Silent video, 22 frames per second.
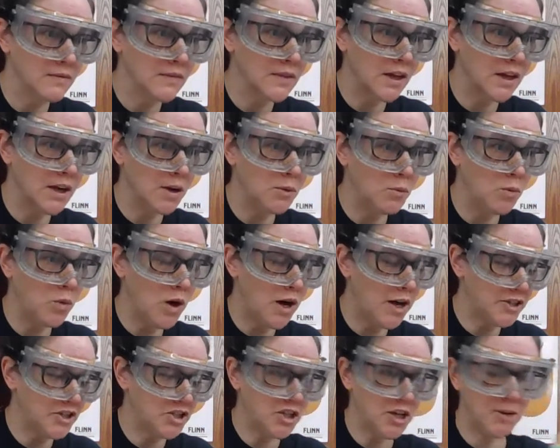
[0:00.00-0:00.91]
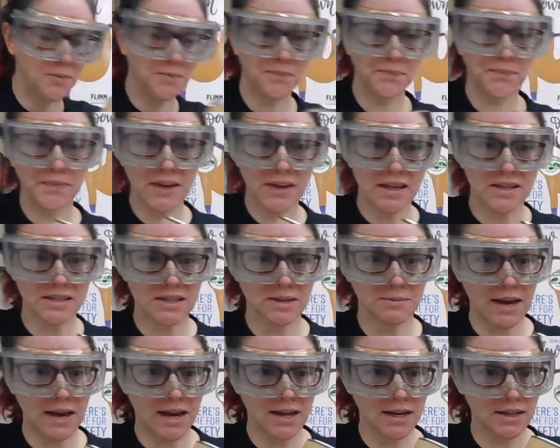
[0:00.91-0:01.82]
And I'm watching, as
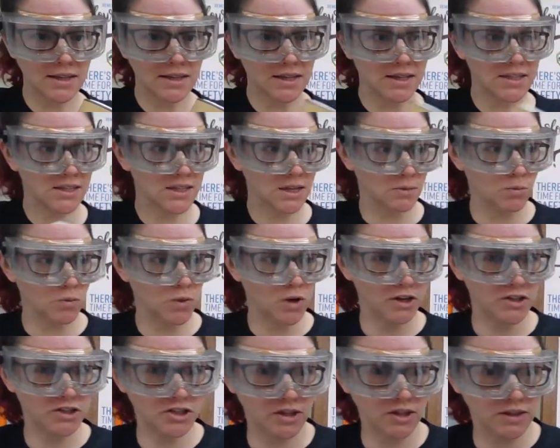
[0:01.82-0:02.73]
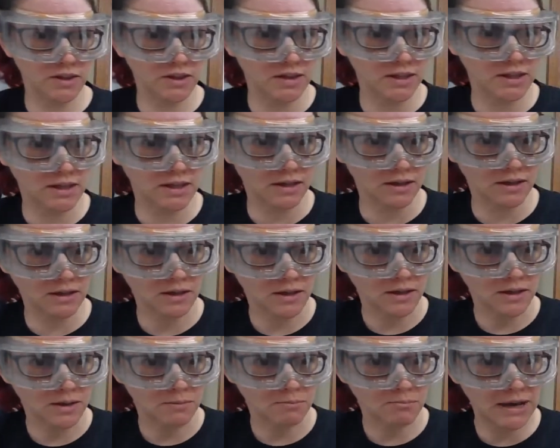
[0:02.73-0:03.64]
I'm adding this, I'm watching the
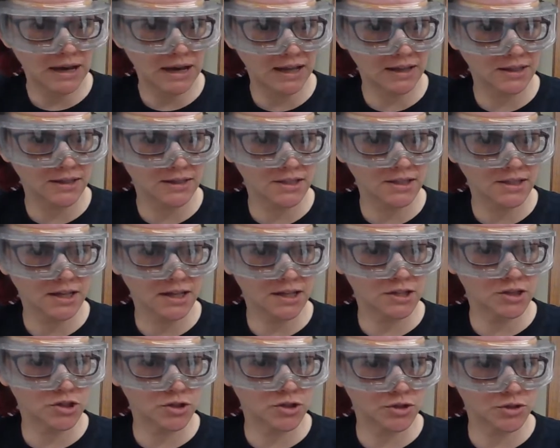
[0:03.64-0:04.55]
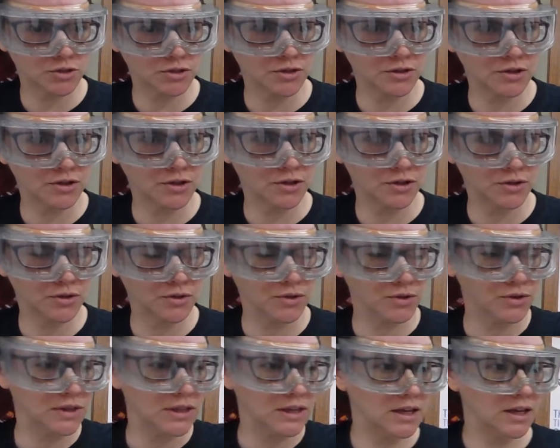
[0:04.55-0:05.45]
balance like
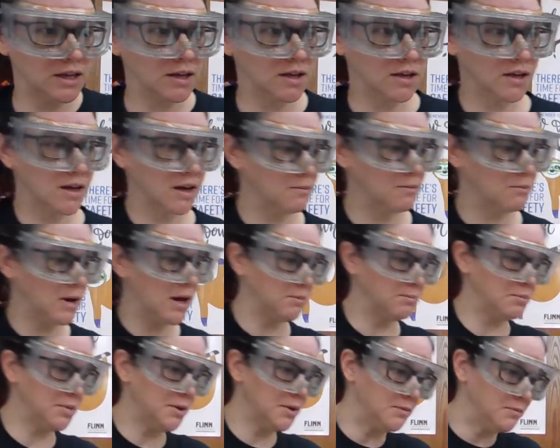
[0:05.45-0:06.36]
slowly come up.